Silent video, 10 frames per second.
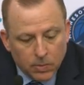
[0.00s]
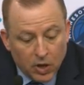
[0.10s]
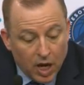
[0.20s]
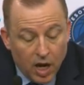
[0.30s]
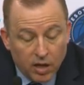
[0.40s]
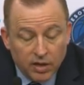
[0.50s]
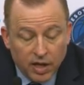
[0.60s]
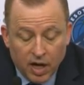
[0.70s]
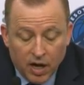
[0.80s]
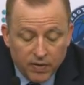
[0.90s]
Yeah,
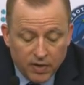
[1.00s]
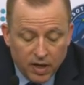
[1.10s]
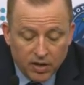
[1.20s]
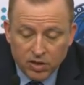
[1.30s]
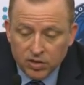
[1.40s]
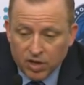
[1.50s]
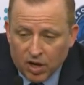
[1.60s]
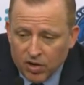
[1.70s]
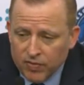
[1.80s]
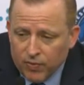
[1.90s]
the
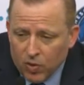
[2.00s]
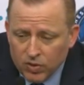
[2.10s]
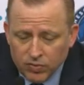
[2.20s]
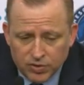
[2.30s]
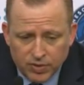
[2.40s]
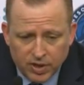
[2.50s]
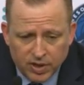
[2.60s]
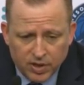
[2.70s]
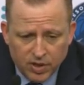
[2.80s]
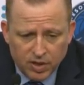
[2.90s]
start of the fourth was
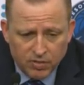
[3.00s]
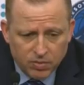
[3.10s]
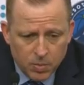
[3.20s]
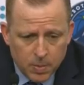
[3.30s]
really good.